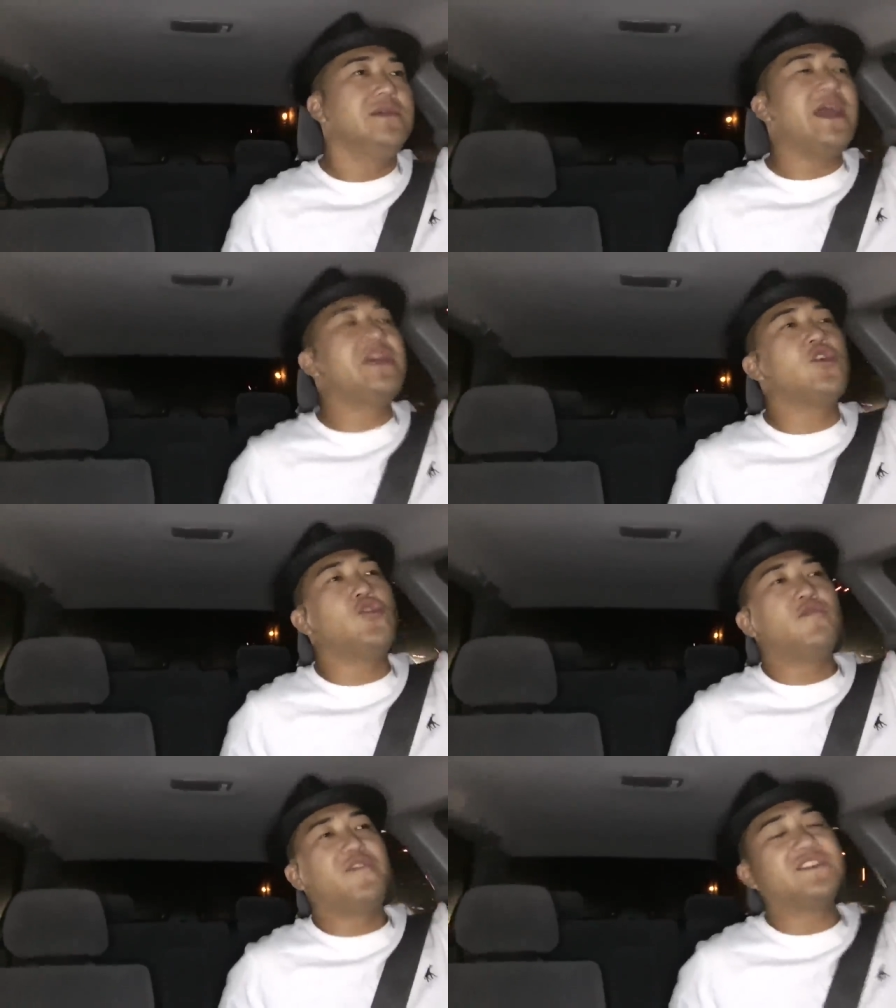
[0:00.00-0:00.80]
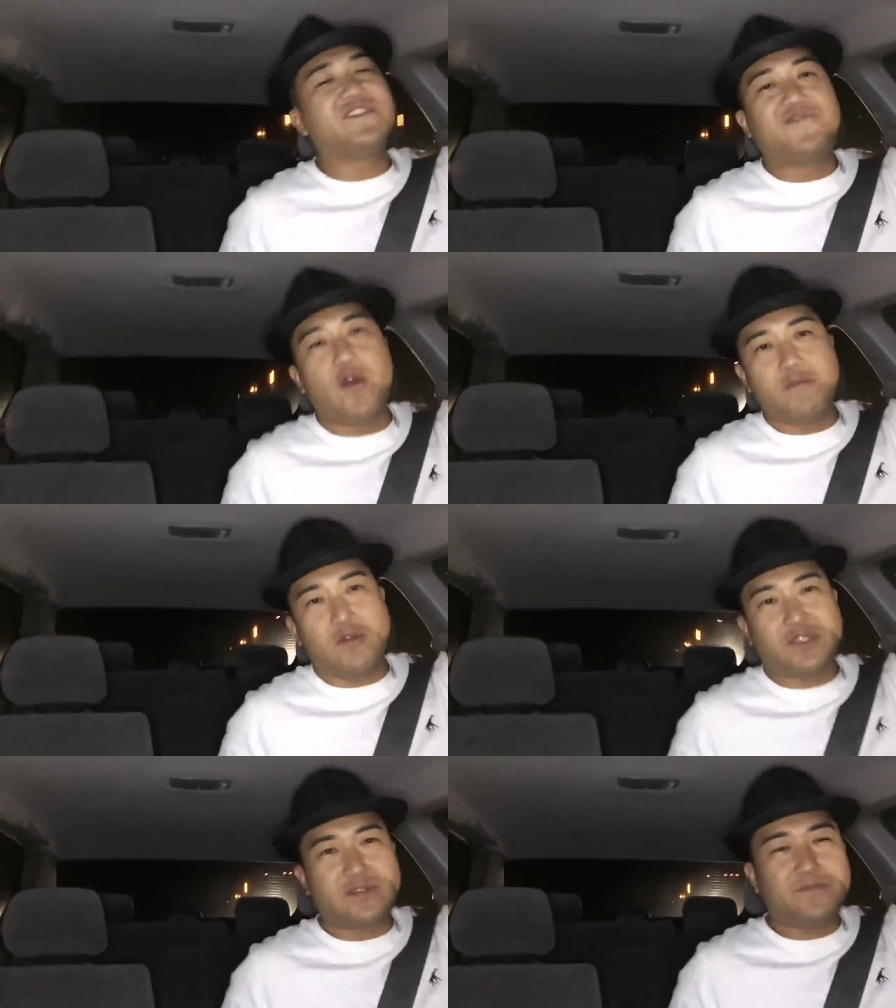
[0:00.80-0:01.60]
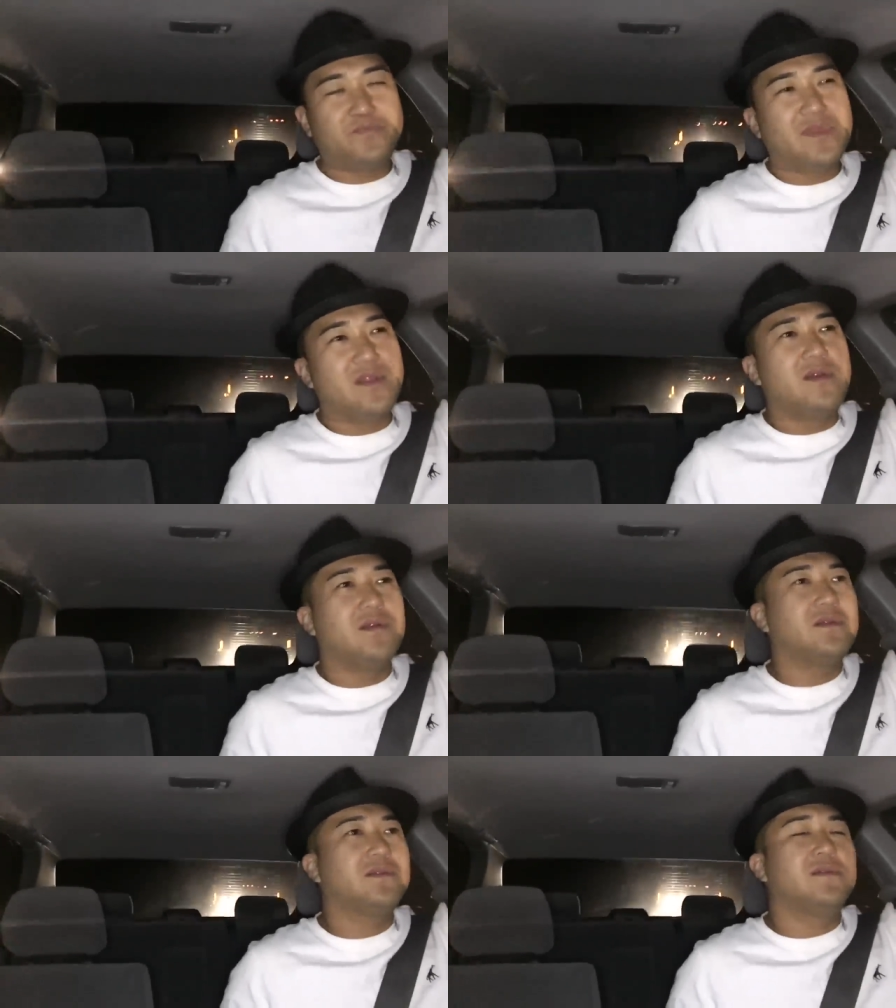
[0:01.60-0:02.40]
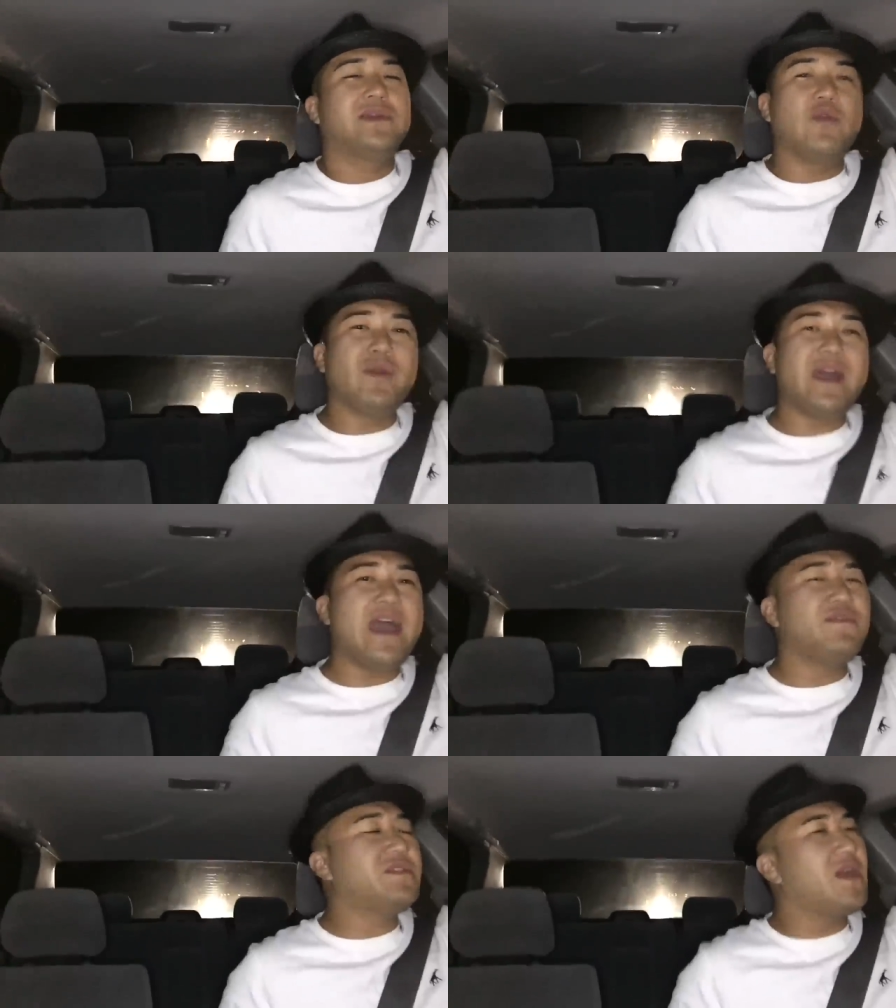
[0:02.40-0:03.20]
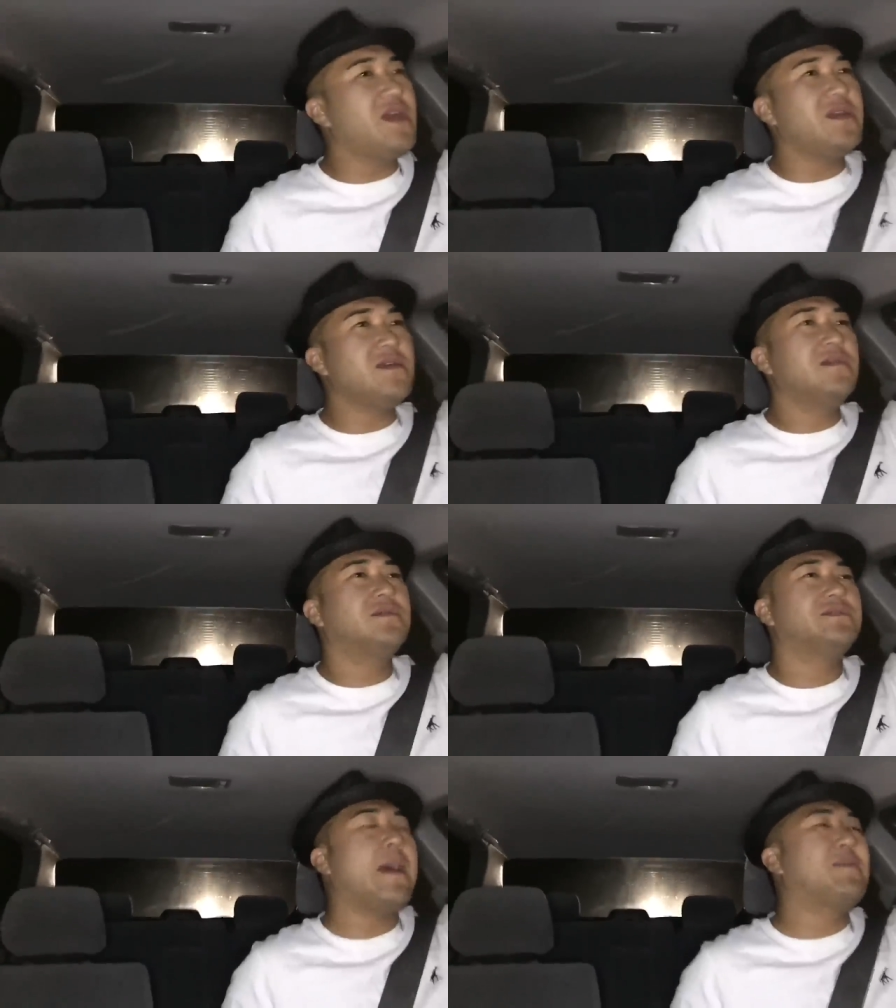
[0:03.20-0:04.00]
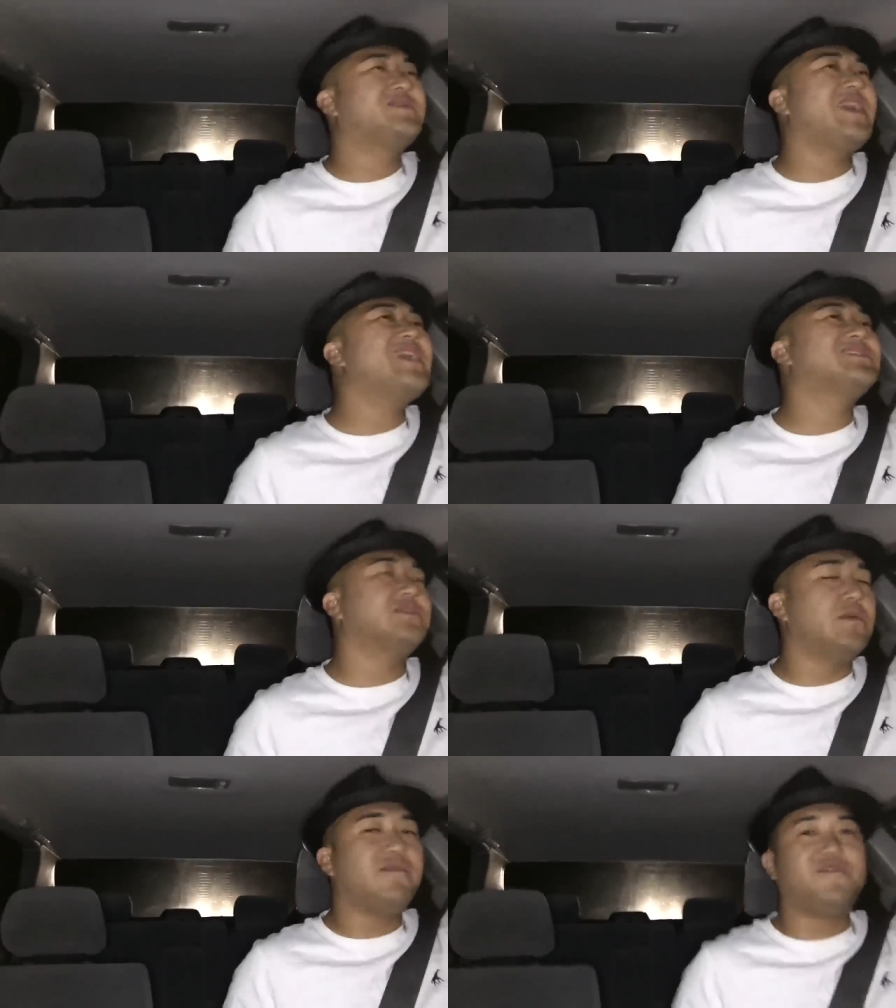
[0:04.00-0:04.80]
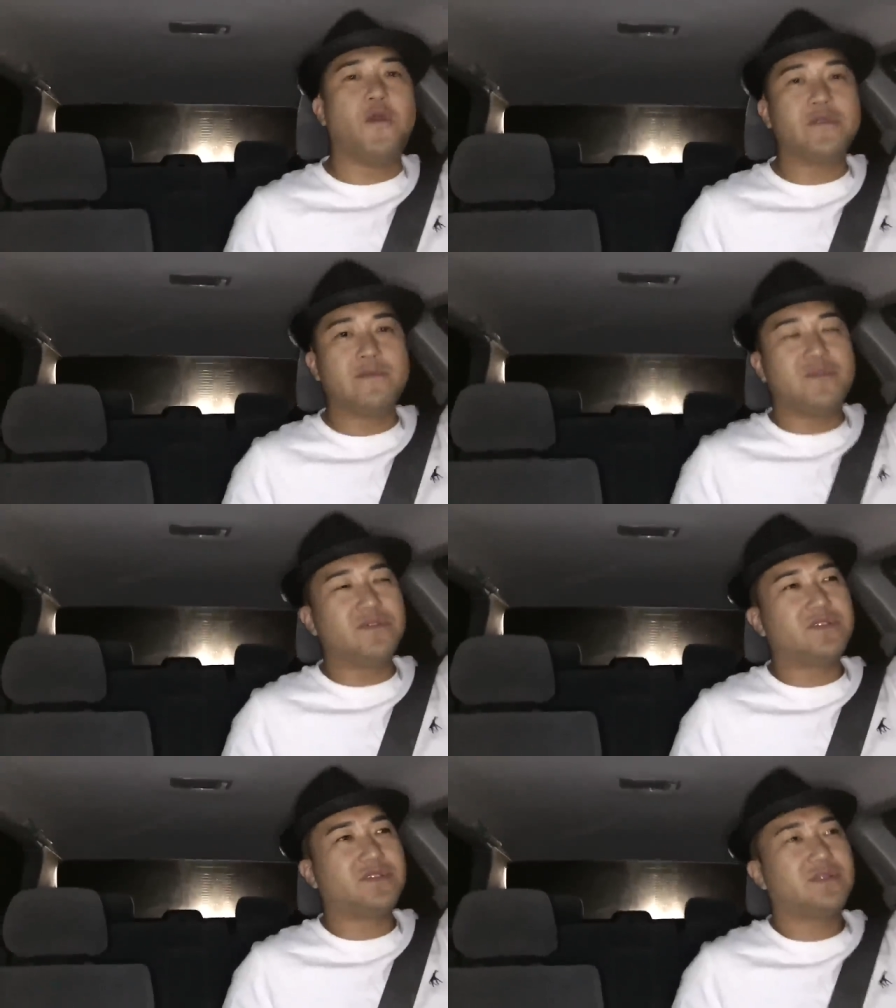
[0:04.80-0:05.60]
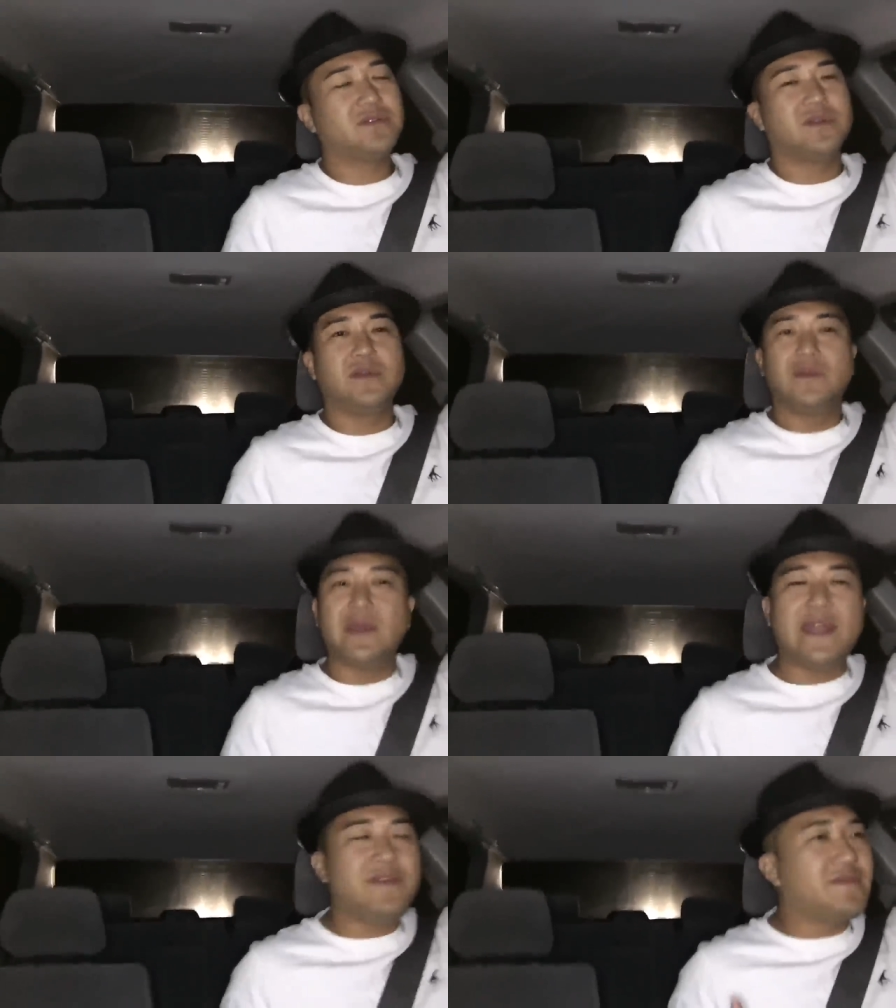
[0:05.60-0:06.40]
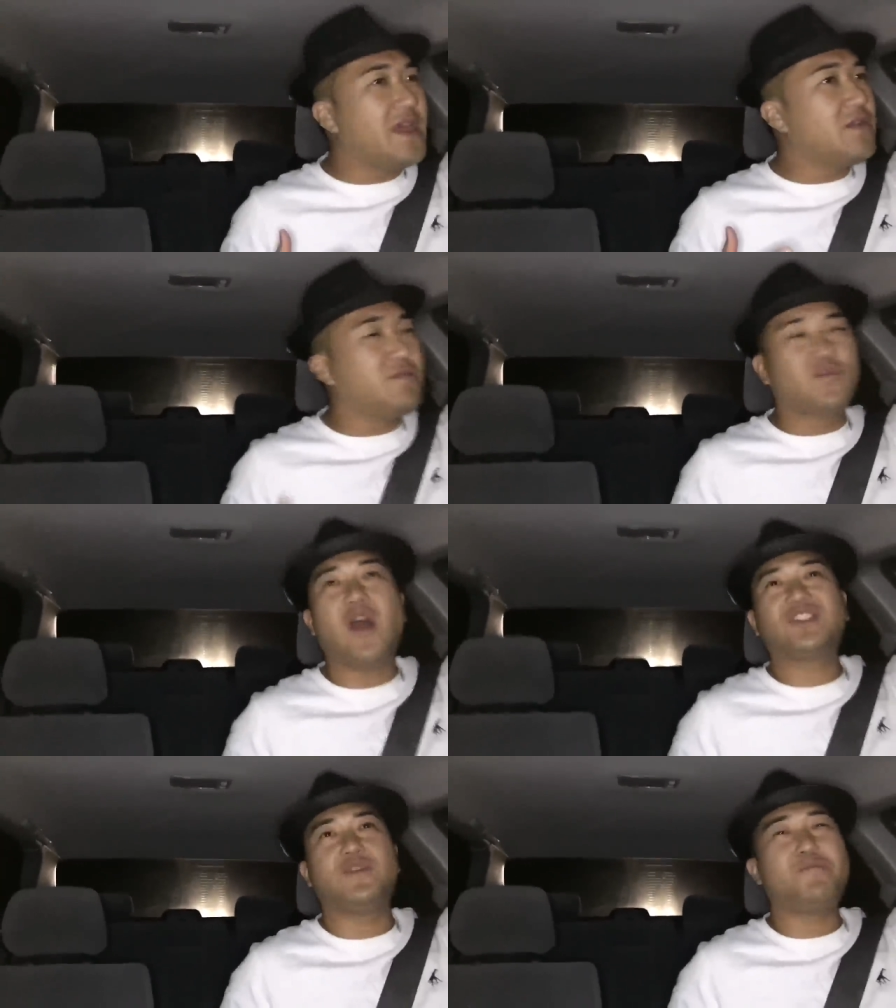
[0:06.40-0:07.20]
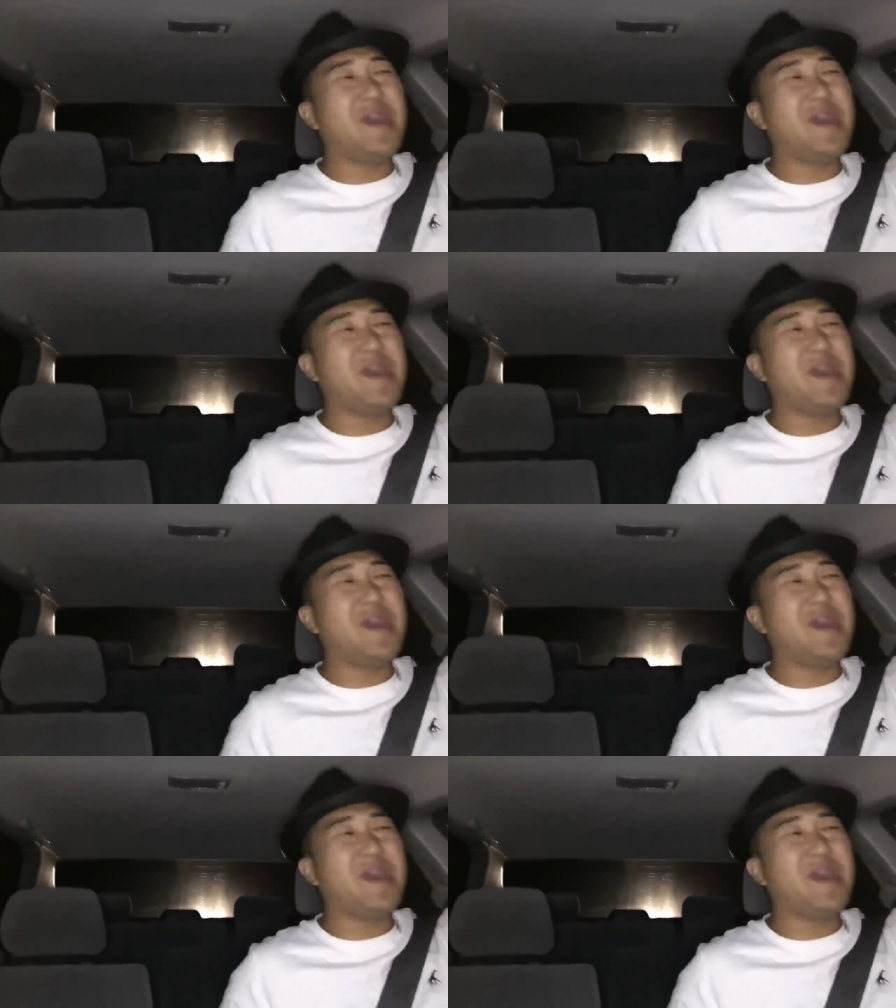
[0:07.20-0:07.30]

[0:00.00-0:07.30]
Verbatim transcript: Anywho, first and foremost, get rid of everything that pertains to him. Phone numbers, anything in regards to